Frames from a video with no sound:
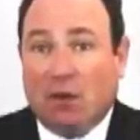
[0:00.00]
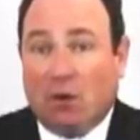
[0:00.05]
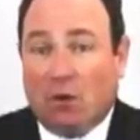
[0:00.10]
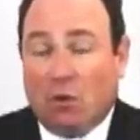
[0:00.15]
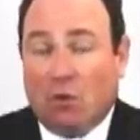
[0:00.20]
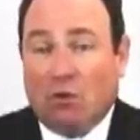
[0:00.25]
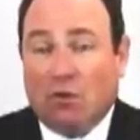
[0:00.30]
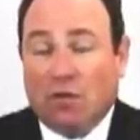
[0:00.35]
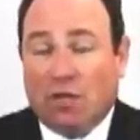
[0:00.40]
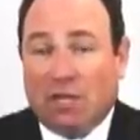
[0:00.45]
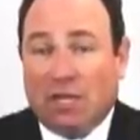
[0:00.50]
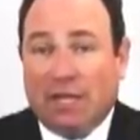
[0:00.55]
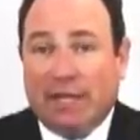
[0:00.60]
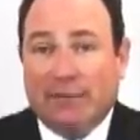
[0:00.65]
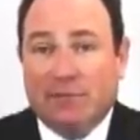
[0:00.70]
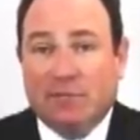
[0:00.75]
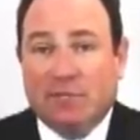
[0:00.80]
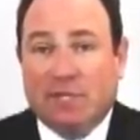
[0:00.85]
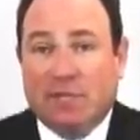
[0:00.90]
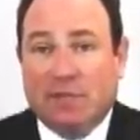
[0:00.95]
all the
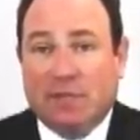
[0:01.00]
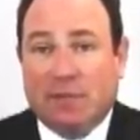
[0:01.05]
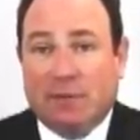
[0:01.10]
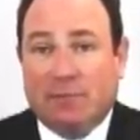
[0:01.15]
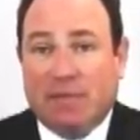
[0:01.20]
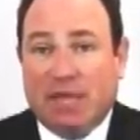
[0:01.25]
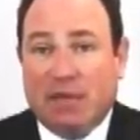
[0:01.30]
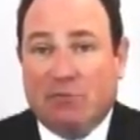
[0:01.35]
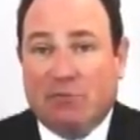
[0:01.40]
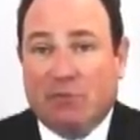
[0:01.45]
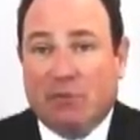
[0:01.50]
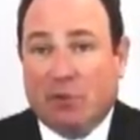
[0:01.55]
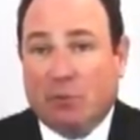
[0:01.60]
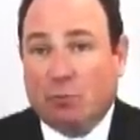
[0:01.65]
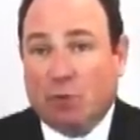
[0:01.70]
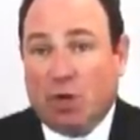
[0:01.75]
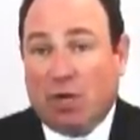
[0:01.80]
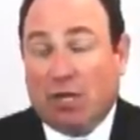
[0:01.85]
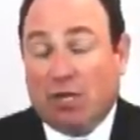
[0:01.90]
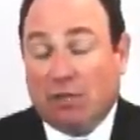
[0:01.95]
claims that they make for their
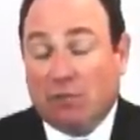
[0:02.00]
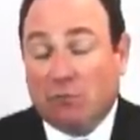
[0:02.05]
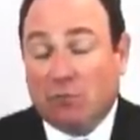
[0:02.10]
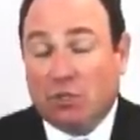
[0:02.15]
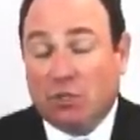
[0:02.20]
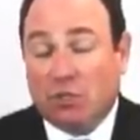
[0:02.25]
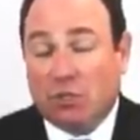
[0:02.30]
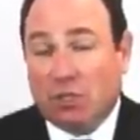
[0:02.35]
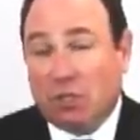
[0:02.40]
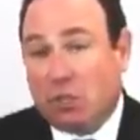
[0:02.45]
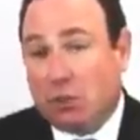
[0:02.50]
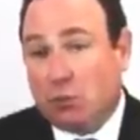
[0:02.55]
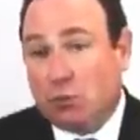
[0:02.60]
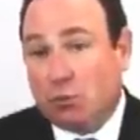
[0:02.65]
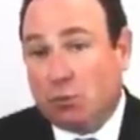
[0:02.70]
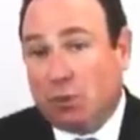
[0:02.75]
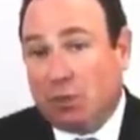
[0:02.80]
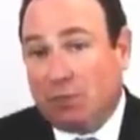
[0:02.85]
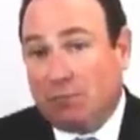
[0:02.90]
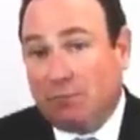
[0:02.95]
product, which is unusual.